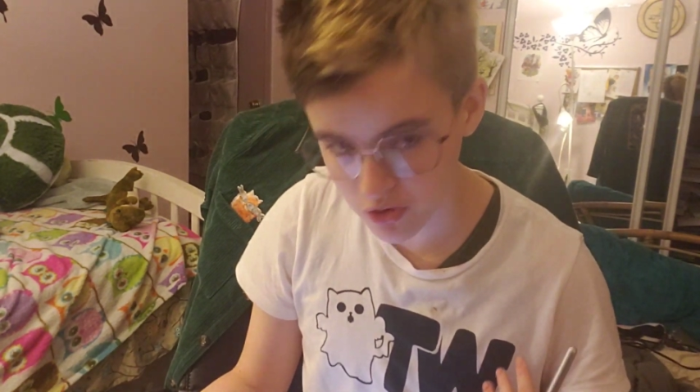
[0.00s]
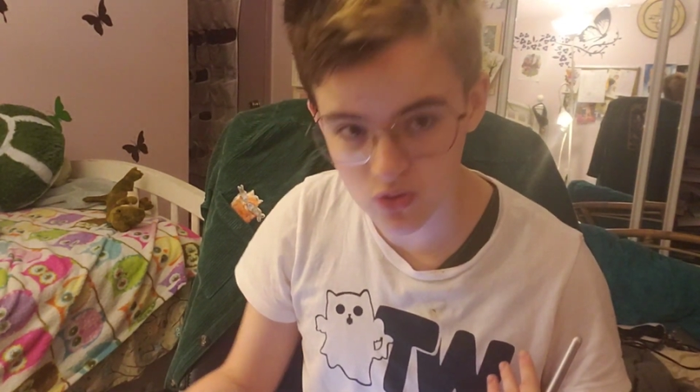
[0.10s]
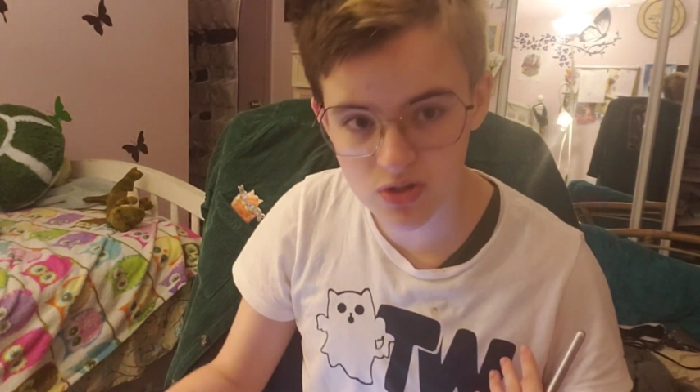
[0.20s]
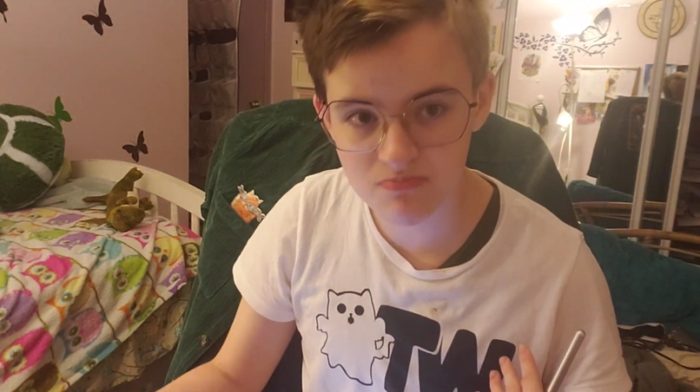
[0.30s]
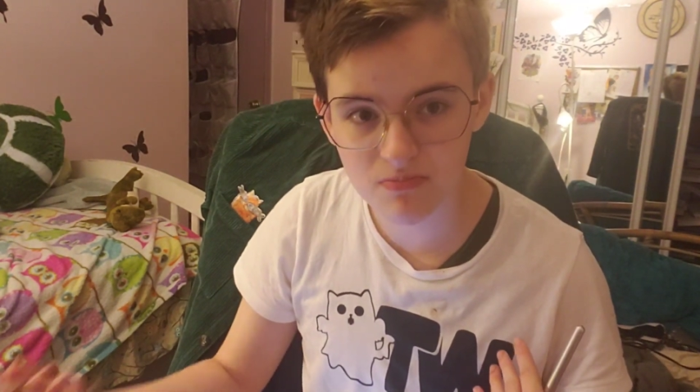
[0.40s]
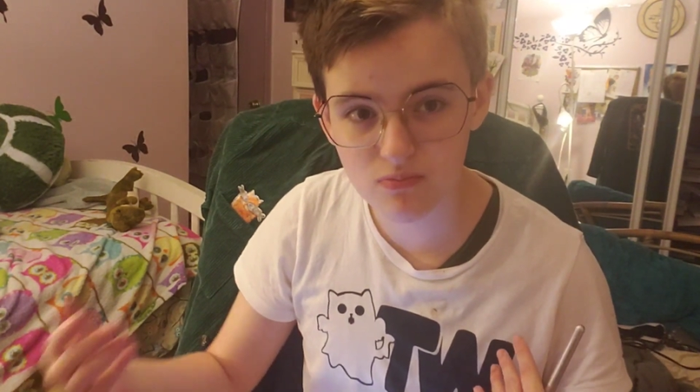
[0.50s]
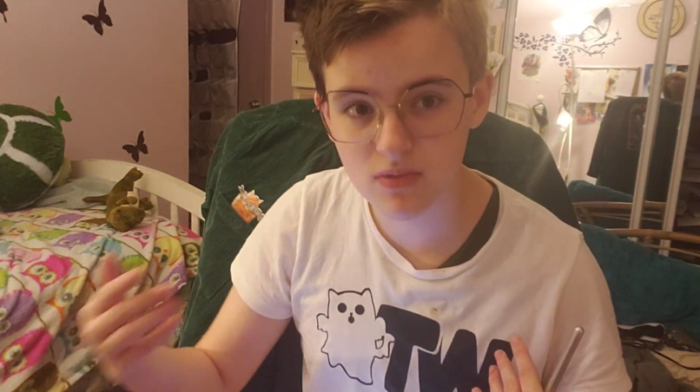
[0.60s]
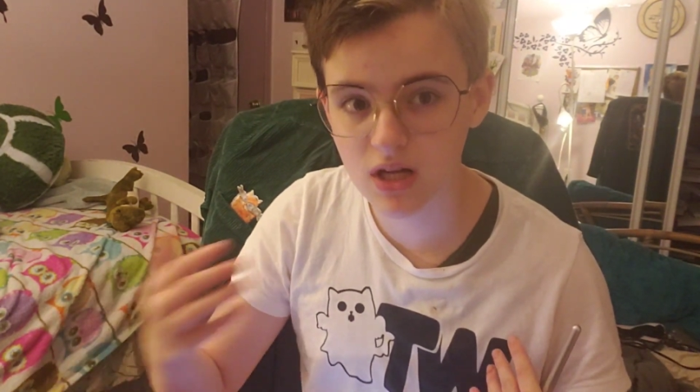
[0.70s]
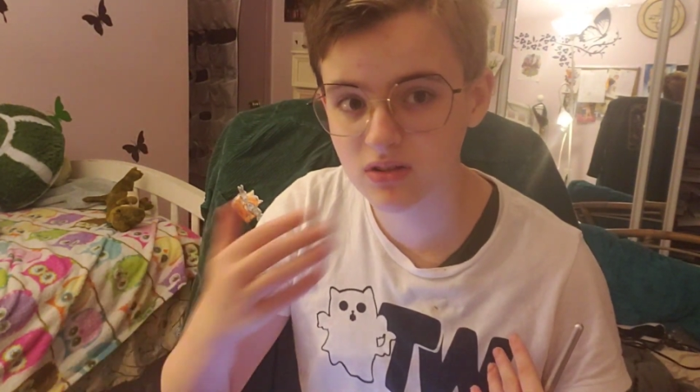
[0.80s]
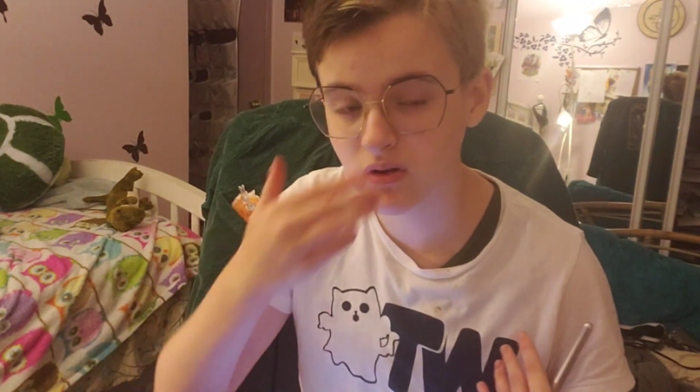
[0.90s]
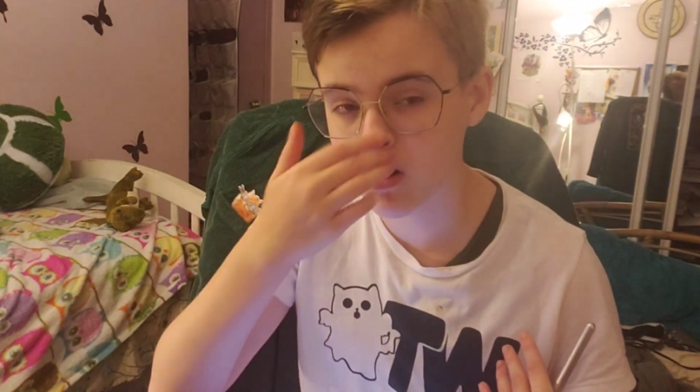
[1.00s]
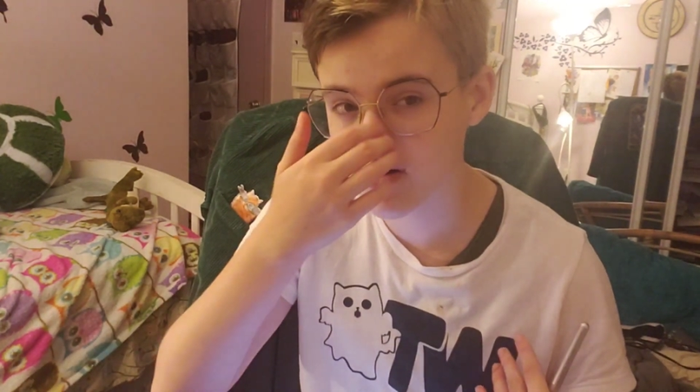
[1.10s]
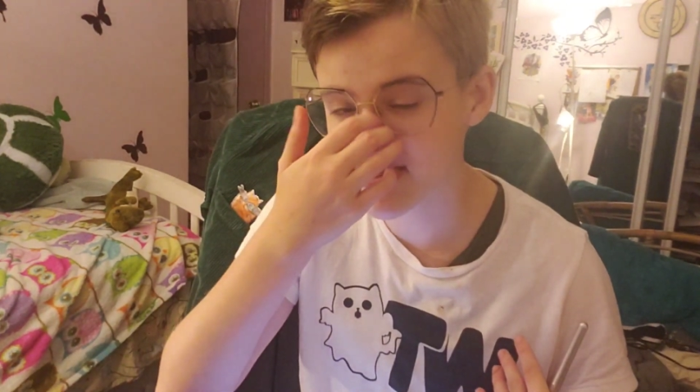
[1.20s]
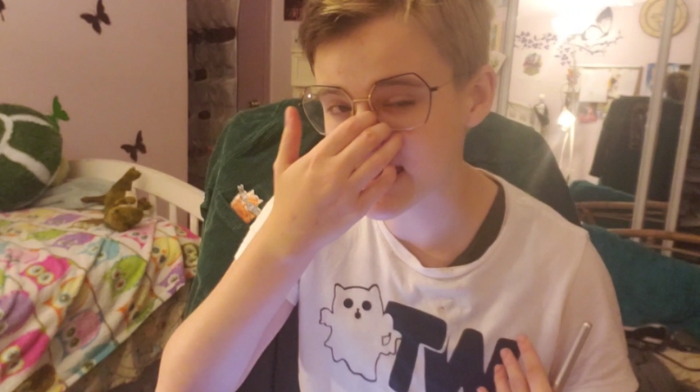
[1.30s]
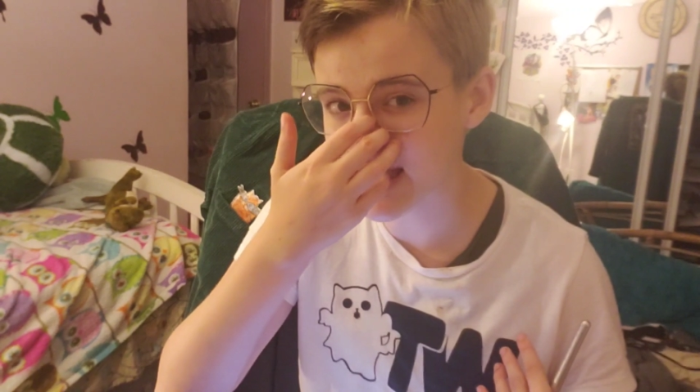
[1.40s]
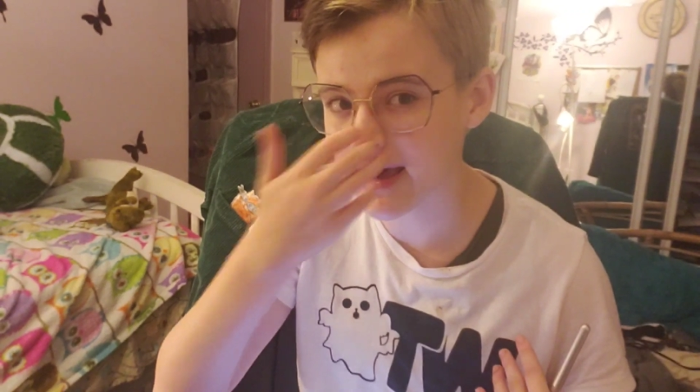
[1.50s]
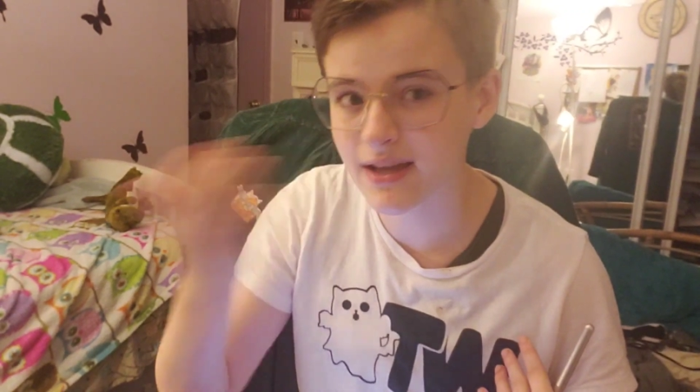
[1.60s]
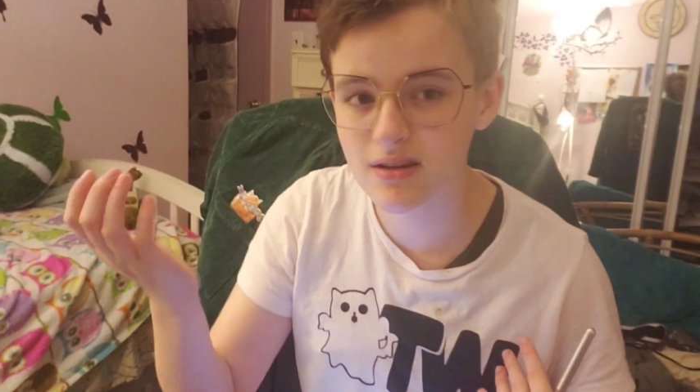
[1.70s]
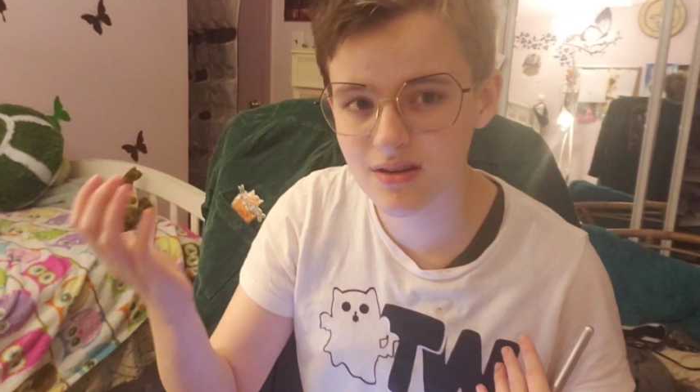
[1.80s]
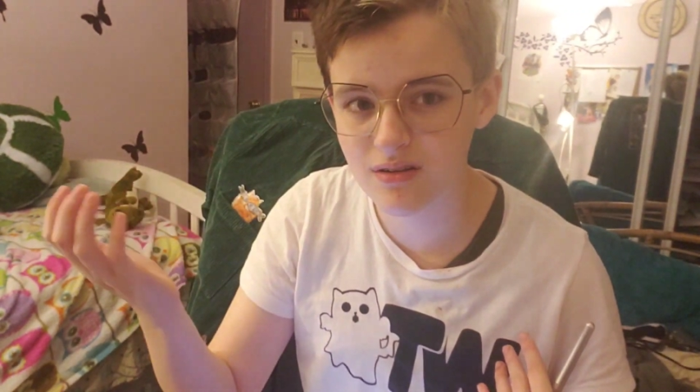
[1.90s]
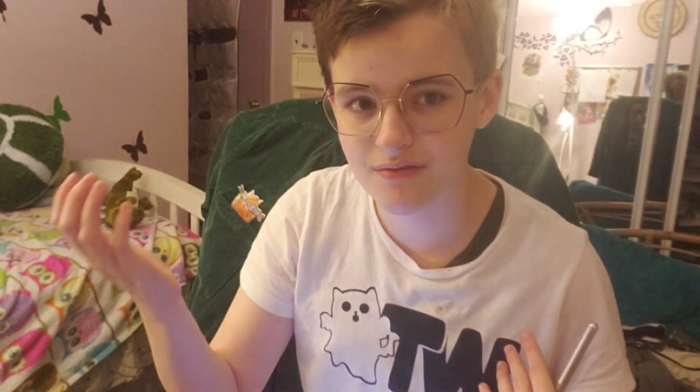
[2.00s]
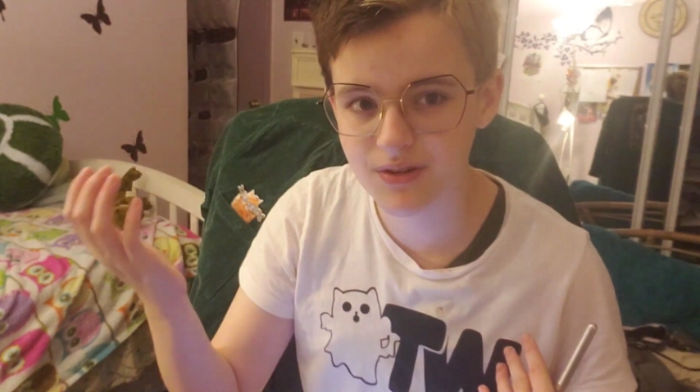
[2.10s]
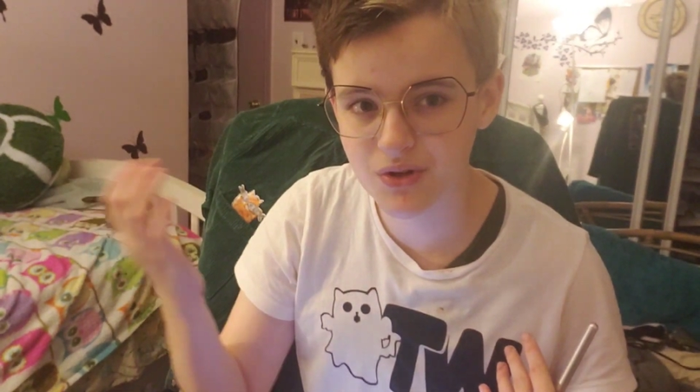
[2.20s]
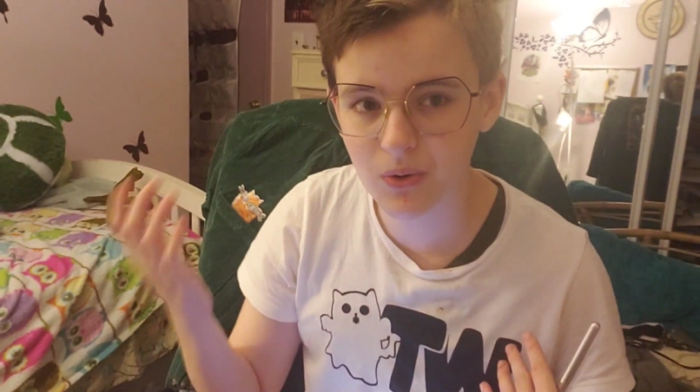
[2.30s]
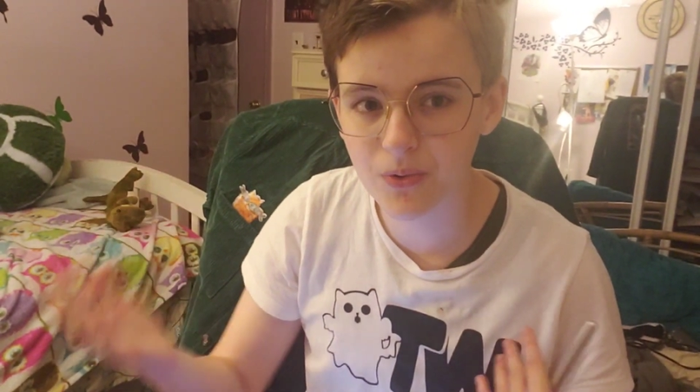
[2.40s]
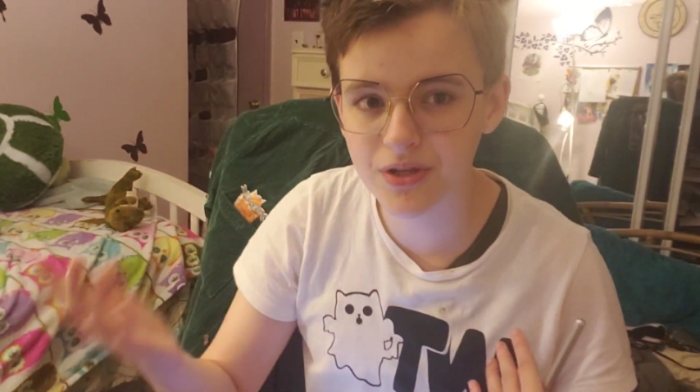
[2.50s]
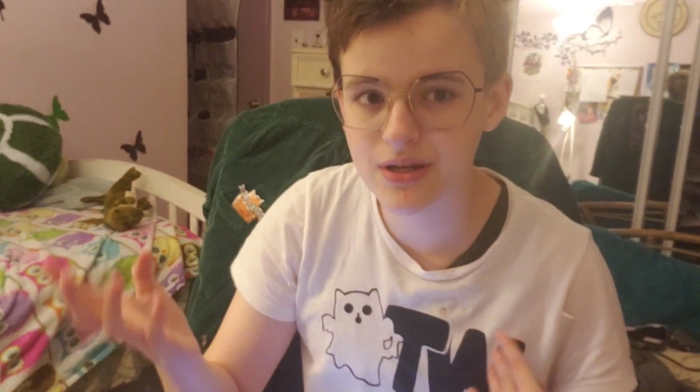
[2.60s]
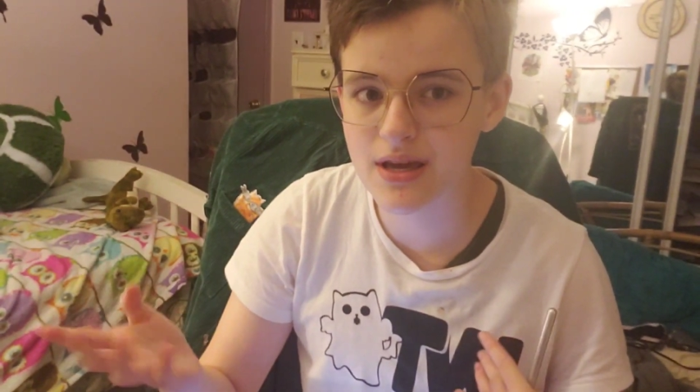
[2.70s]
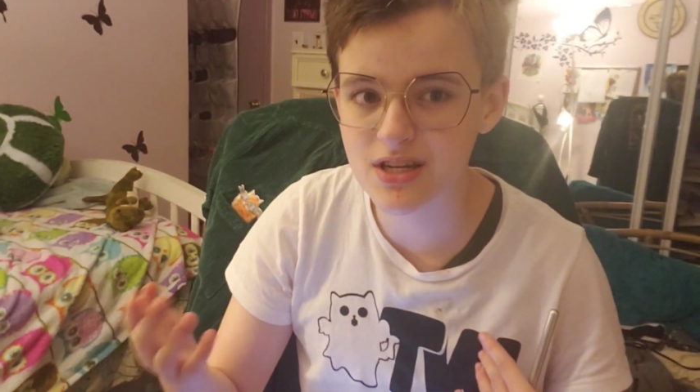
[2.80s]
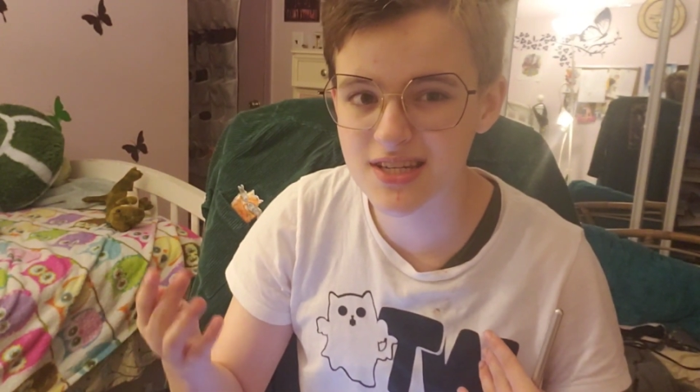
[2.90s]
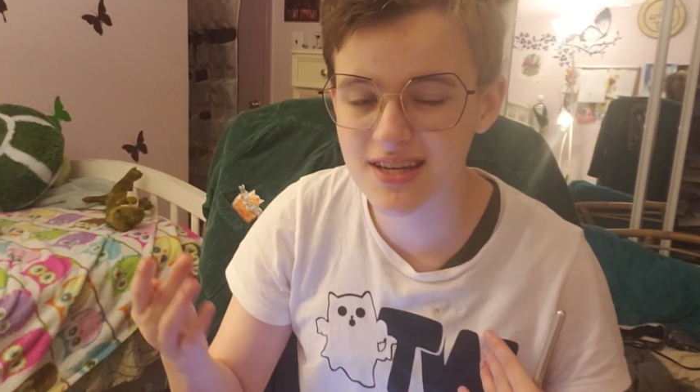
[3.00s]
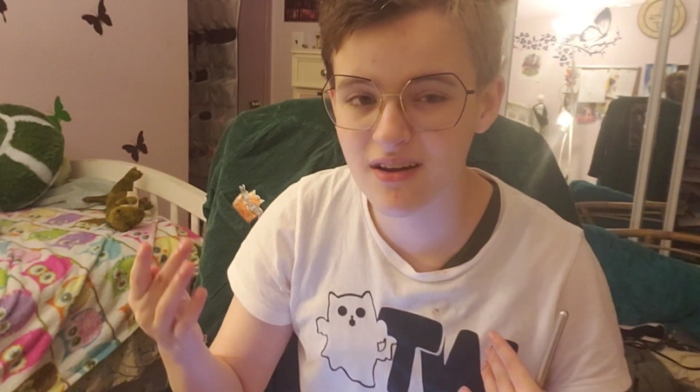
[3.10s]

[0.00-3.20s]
The end of the golden age